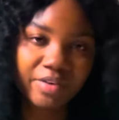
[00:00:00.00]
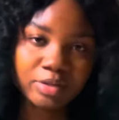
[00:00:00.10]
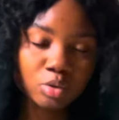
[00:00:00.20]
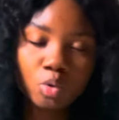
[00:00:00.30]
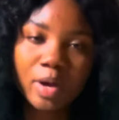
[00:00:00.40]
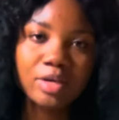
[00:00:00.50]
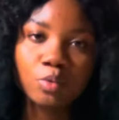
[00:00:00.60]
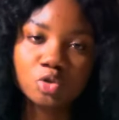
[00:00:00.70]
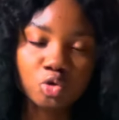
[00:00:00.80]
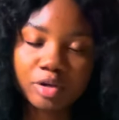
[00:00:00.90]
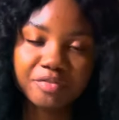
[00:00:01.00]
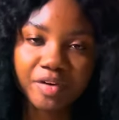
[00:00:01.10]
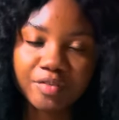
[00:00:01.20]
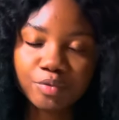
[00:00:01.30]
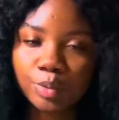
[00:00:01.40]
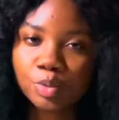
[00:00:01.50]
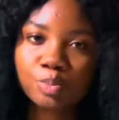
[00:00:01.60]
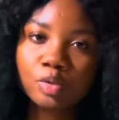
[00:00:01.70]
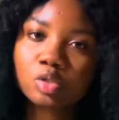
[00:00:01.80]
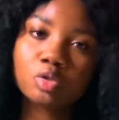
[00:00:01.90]
I don't know why he was drawing 5 years,
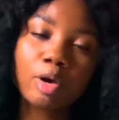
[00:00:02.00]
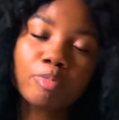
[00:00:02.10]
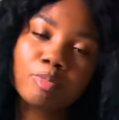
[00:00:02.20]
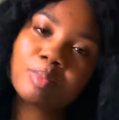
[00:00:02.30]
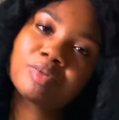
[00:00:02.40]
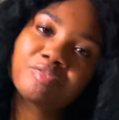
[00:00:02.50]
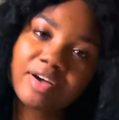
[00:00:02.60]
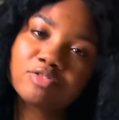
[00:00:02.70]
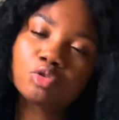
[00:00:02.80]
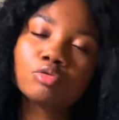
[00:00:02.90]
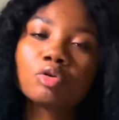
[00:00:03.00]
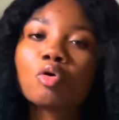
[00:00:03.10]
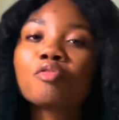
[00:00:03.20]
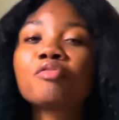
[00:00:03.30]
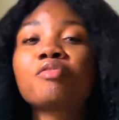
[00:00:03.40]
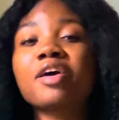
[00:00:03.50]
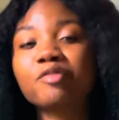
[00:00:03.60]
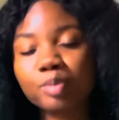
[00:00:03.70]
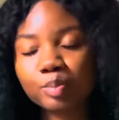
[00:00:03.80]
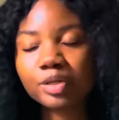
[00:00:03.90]
but there are probably 5 children or
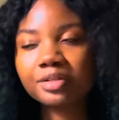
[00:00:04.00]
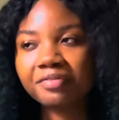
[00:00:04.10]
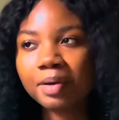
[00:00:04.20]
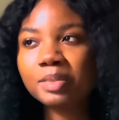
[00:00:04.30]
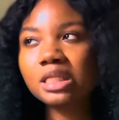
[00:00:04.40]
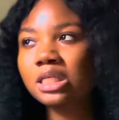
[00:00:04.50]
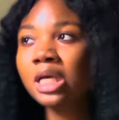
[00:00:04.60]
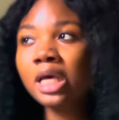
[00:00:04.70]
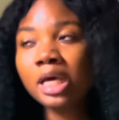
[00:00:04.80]
5 people in the family.